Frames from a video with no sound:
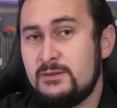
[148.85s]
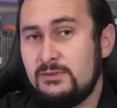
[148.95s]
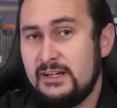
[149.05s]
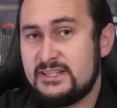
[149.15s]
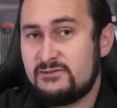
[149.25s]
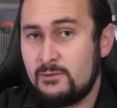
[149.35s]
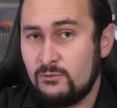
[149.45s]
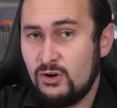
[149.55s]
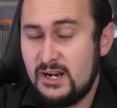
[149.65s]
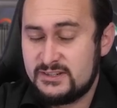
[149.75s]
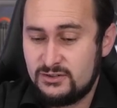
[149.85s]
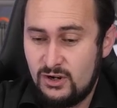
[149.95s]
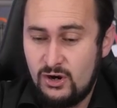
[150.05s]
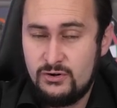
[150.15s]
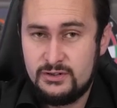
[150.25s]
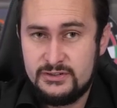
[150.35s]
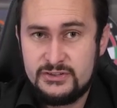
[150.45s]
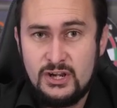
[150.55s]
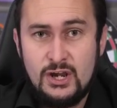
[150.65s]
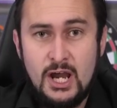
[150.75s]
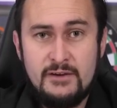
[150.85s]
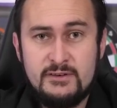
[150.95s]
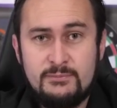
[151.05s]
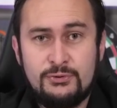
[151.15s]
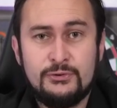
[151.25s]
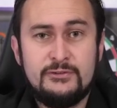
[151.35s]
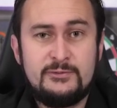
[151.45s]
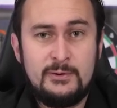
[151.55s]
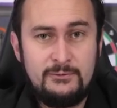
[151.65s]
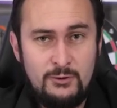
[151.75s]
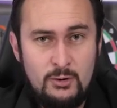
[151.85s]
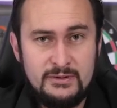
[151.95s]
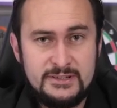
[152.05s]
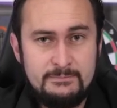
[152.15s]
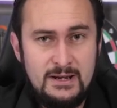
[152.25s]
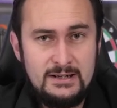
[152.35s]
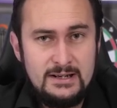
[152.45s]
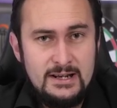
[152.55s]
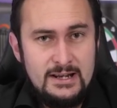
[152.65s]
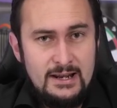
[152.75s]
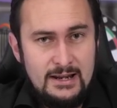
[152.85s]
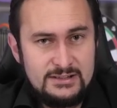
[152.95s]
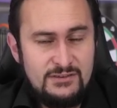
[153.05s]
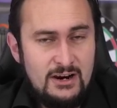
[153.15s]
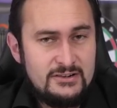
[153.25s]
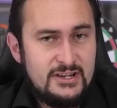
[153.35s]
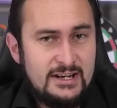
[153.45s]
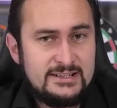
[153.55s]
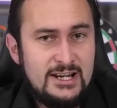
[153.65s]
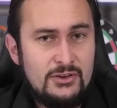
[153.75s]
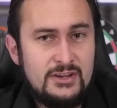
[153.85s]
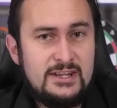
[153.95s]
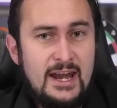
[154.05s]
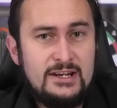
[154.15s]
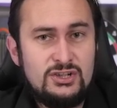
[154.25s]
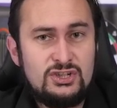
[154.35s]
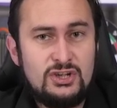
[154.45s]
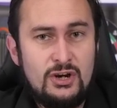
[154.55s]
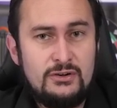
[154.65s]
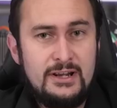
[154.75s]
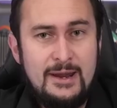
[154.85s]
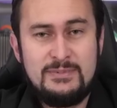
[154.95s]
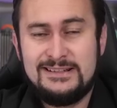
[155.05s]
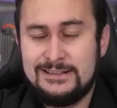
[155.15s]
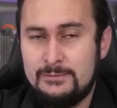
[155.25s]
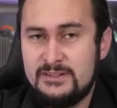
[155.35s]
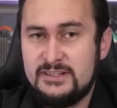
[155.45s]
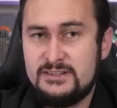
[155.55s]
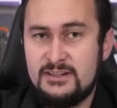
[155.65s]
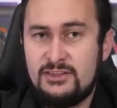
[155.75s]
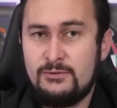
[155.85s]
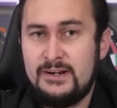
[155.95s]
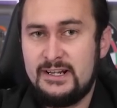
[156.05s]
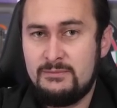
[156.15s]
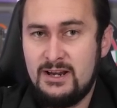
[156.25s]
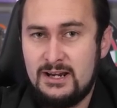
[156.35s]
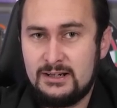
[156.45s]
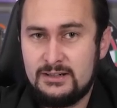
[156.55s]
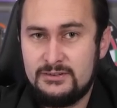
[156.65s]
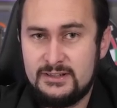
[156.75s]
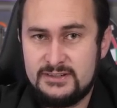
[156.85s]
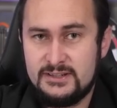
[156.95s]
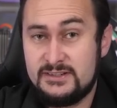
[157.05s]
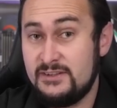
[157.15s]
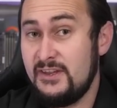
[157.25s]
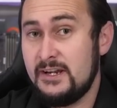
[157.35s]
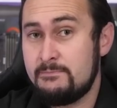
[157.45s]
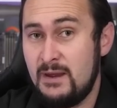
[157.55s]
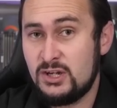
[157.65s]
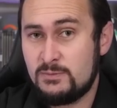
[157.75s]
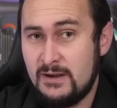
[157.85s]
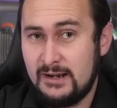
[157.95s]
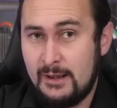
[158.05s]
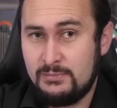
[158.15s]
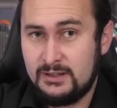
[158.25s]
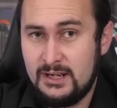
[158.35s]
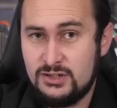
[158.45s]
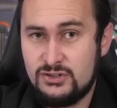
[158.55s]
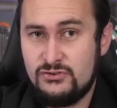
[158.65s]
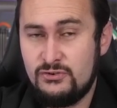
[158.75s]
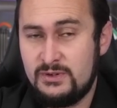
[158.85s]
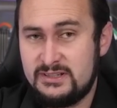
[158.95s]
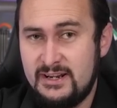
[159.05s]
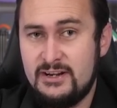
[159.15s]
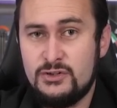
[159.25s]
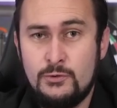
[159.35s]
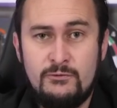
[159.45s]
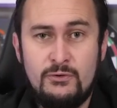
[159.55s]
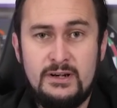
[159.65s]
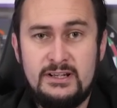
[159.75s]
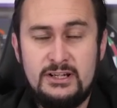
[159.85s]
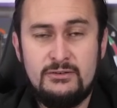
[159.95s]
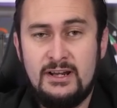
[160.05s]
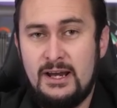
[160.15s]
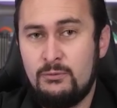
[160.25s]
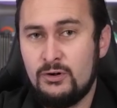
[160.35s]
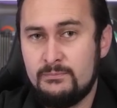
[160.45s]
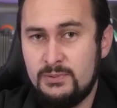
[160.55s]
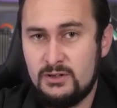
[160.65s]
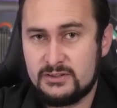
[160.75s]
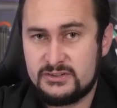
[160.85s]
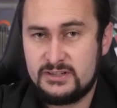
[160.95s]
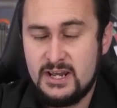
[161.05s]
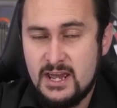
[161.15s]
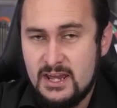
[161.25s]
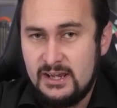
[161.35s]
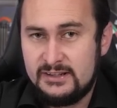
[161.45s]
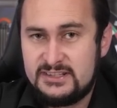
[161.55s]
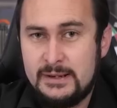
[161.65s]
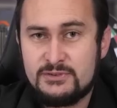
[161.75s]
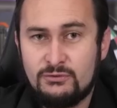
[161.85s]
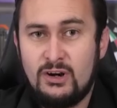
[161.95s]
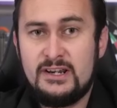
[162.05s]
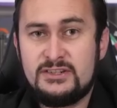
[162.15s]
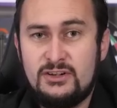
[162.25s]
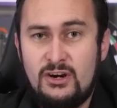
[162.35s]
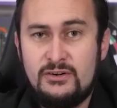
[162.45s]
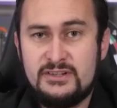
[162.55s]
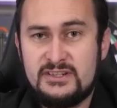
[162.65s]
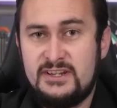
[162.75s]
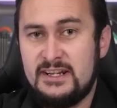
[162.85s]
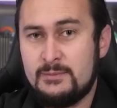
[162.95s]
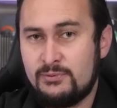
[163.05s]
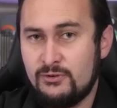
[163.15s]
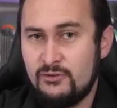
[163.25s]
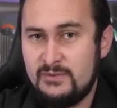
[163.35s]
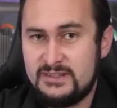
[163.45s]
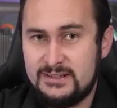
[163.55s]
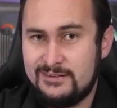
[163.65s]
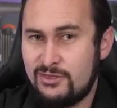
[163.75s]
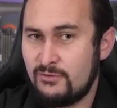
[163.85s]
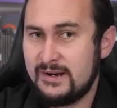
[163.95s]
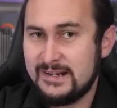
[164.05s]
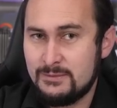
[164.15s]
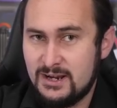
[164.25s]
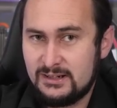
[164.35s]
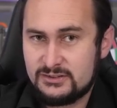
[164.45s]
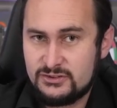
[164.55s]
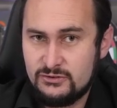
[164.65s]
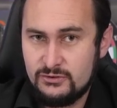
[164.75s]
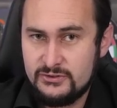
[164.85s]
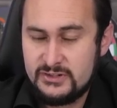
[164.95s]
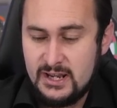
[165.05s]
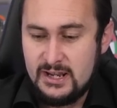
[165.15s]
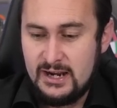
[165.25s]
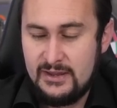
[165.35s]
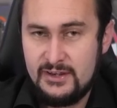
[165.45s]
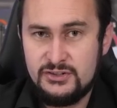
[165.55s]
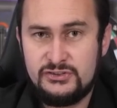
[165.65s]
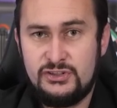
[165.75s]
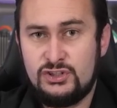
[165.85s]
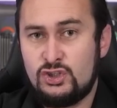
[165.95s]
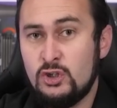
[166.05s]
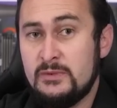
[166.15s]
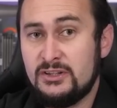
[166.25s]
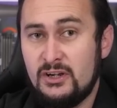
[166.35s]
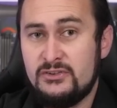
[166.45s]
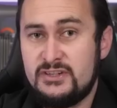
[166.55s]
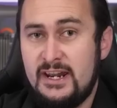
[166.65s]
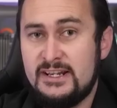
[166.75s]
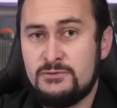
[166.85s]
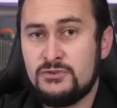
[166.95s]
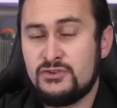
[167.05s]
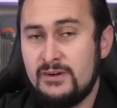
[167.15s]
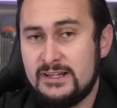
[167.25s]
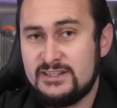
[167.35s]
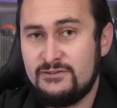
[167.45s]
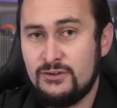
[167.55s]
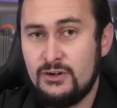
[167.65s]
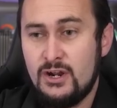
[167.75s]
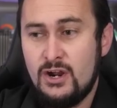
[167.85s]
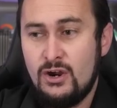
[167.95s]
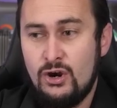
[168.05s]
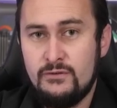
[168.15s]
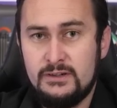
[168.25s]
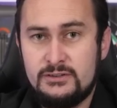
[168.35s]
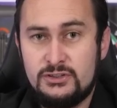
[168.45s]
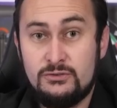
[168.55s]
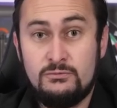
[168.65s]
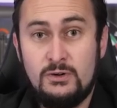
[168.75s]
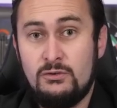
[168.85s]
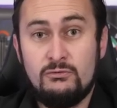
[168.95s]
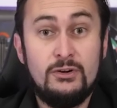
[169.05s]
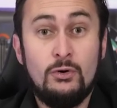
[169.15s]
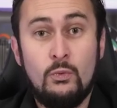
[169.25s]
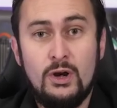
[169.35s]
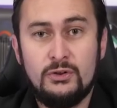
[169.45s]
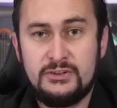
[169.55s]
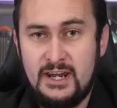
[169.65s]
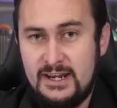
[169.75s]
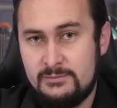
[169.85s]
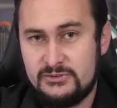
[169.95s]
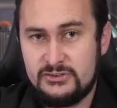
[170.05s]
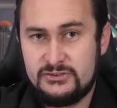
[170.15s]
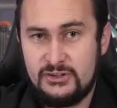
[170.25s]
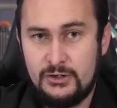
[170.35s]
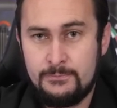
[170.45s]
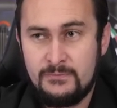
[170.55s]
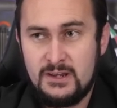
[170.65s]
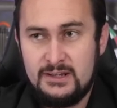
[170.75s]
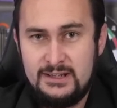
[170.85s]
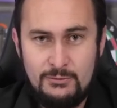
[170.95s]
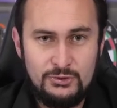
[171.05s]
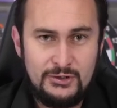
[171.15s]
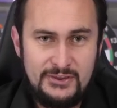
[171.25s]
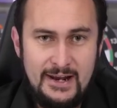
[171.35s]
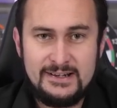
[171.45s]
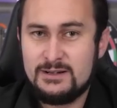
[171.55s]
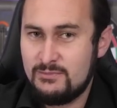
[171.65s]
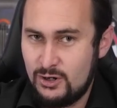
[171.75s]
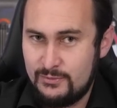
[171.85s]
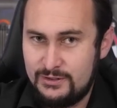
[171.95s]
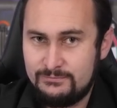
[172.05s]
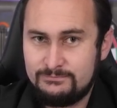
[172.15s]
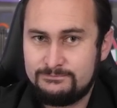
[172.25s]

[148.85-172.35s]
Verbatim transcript: the place from Ryzen owners of improved performance, but as far as I can tell, the gains shown have been limited to 3D Mark, and that's a synthetic benchmark application that we tend to avoid here at Hardware Unboxed. It seems Ryzen owners are seeing improvements in 3D Mark scores, and then just assuming those gains will transfer over to, well, real world games. So, yeah, we'll look at that in a moment.